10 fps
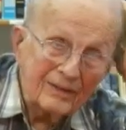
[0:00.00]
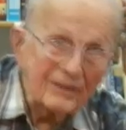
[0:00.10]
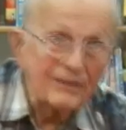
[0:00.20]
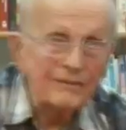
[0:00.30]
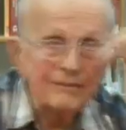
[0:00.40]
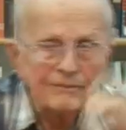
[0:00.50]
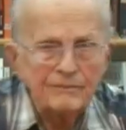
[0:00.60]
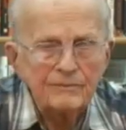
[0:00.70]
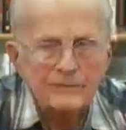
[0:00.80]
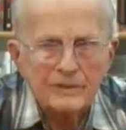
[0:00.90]

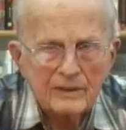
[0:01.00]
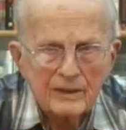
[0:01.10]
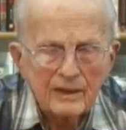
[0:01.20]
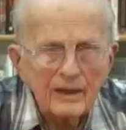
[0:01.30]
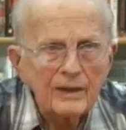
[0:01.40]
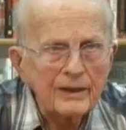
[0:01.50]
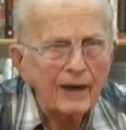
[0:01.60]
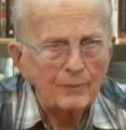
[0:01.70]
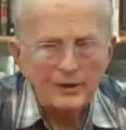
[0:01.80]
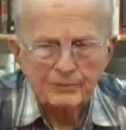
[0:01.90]

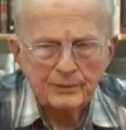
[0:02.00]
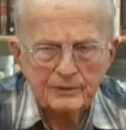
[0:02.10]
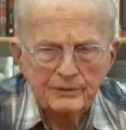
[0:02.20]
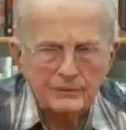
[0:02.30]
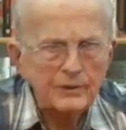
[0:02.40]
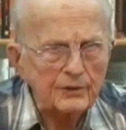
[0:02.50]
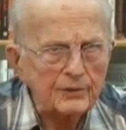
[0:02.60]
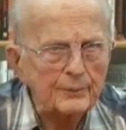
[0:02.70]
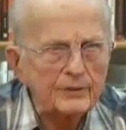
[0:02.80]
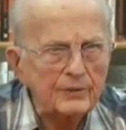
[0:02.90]
Not much. Of
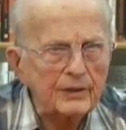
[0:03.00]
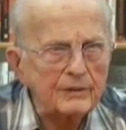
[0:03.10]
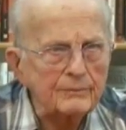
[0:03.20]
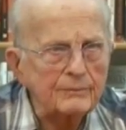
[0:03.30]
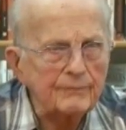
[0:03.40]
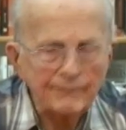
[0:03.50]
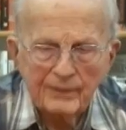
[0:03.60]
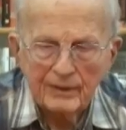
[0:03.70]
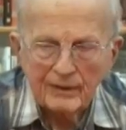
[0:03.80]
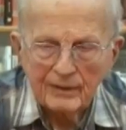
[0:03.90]
course, I've been trying to
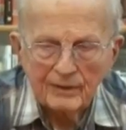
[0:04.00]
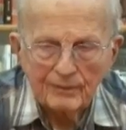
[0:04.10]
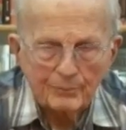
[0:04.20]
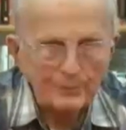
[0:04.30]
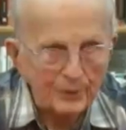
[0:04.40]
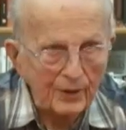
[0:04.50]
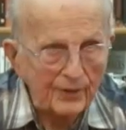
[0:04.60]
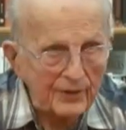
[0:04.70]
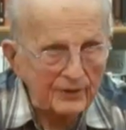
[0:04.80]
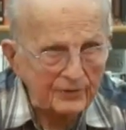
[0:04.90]

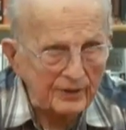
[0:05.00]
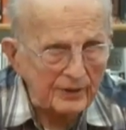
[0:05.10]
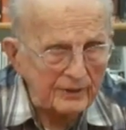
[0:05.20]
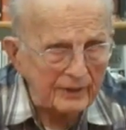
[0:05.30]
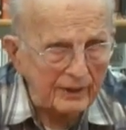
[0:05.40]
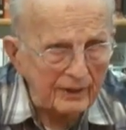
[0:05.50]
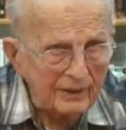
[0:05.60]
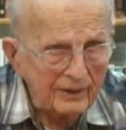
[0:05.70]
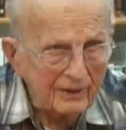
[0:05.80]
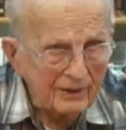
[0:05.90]
prepare this and
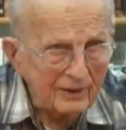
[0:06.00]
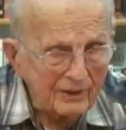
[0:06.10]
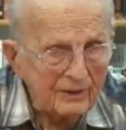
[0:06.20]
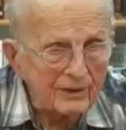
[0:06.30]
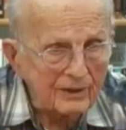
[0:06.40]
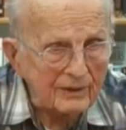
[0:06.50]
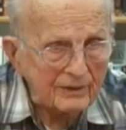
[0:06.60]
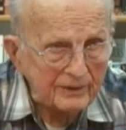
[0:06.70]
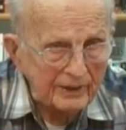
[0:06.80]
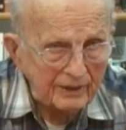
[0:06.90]

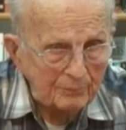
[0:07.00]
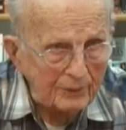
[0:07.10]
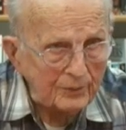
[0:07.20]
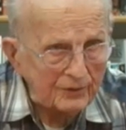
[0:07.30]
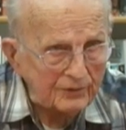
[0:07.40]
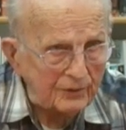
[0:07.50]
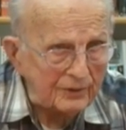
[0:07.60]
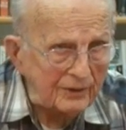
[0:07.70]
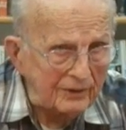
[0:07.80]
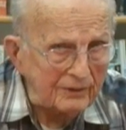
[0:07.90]
get it published, so
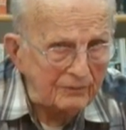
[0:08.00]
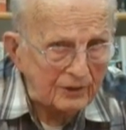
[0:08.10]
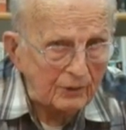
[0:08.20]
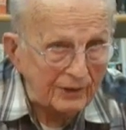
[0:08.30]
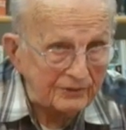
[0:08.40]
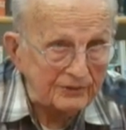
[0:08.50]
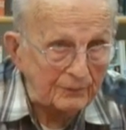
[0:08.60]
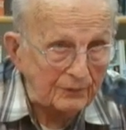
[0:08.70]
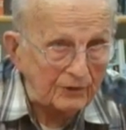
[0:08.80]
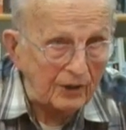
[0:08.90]
it requires
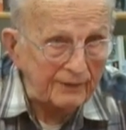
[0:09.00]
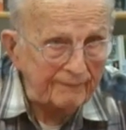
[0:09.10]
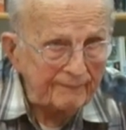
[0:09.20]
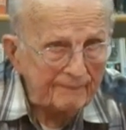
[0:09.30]
some thought.